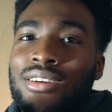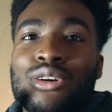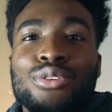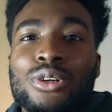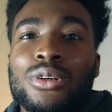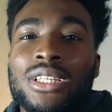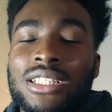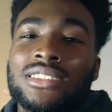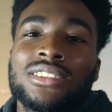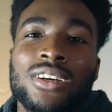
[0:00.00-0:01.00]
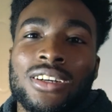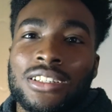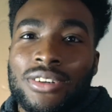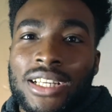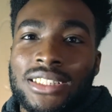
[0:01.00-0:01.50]
a photo and it's not
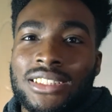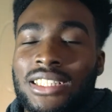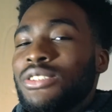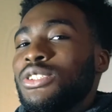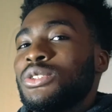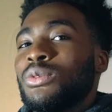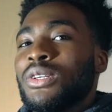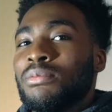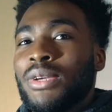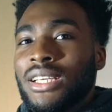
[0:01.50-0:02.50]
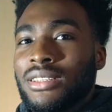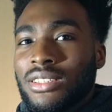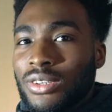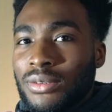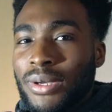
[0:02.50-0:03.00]
great and you just want to make it
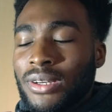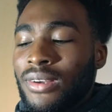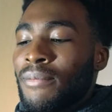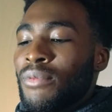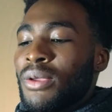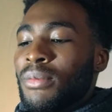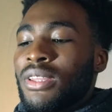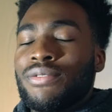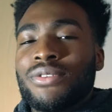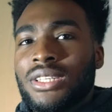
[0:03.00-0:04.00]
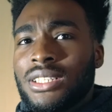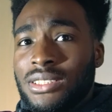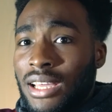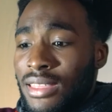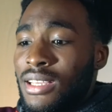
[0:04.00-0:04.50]
look better. But then for this,
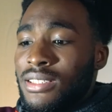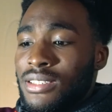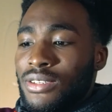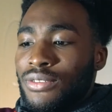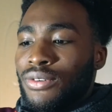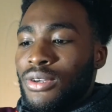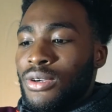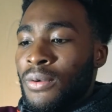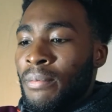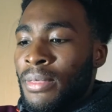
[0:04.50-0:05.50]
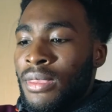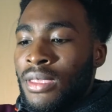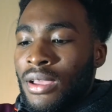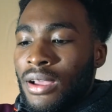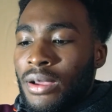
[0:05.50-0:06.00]
I think it's a good photo.
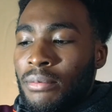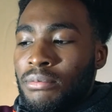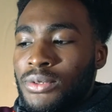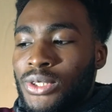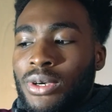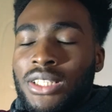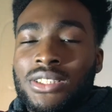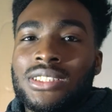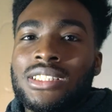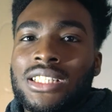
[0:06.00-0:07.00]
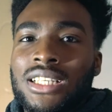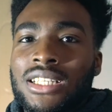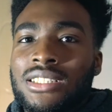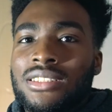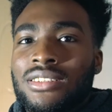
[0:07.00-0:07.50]
So I just
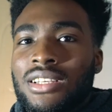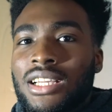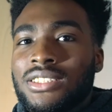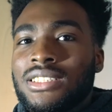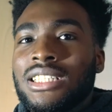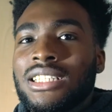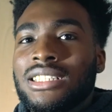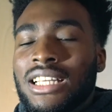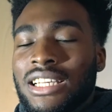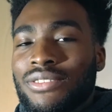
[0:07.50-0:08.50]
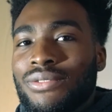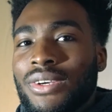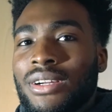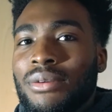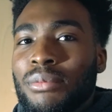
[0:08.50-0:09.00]
need like
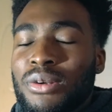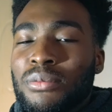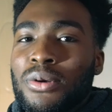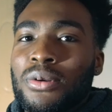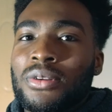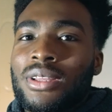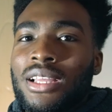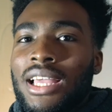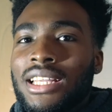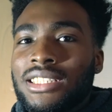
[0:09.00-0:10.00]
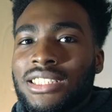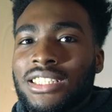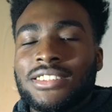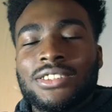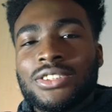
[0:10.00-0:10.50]
very minimal editing
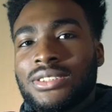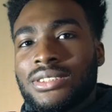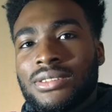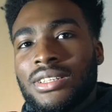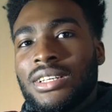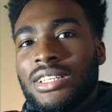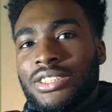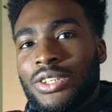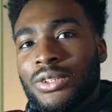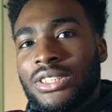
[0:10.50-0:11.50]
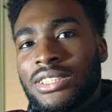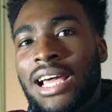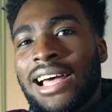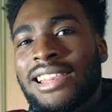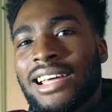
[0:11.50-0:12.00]
to just
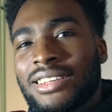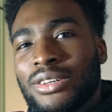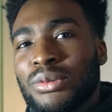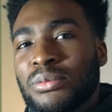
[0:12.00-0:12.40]
add that little bit